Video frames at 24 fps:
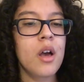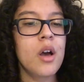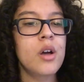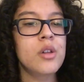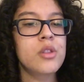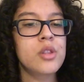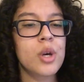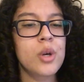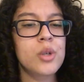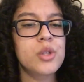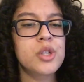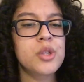
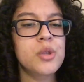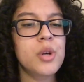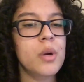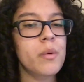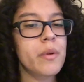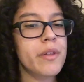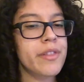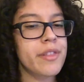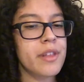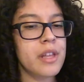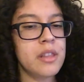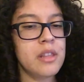Those who are
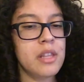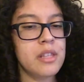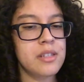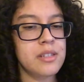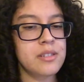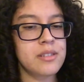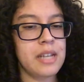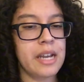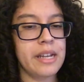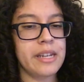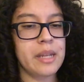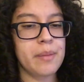within the
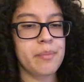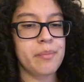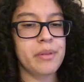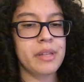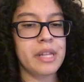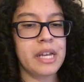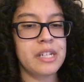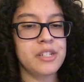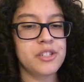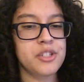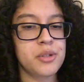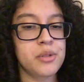society
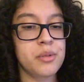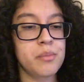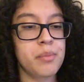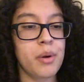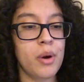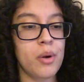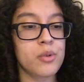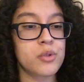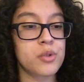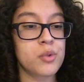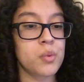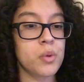plan to
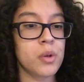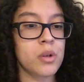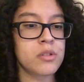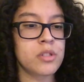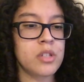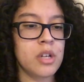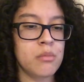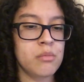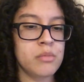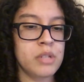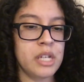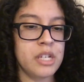impose world
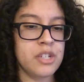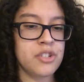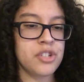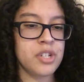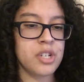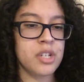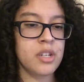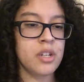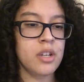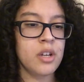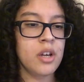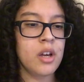
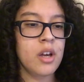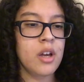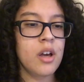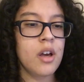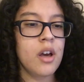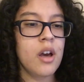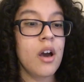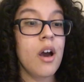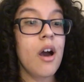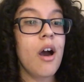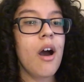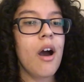domination.
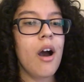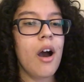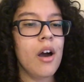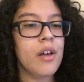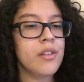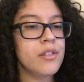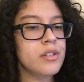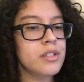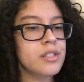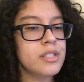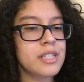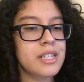
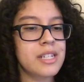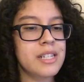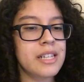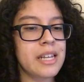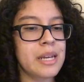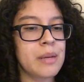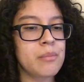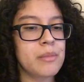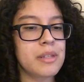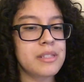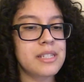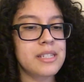Others
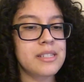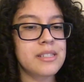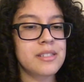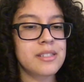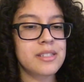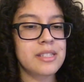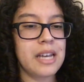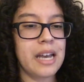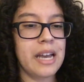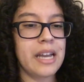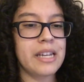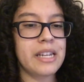claim the
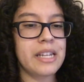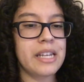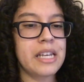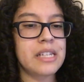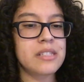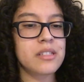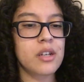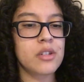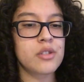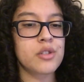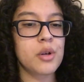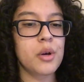society
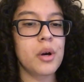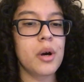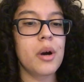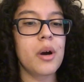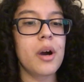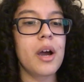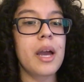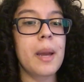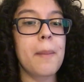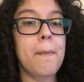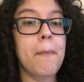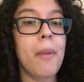is also
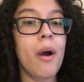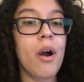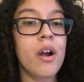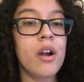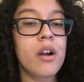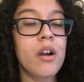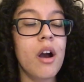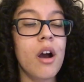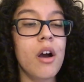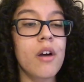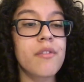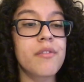a
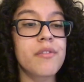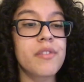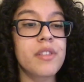part of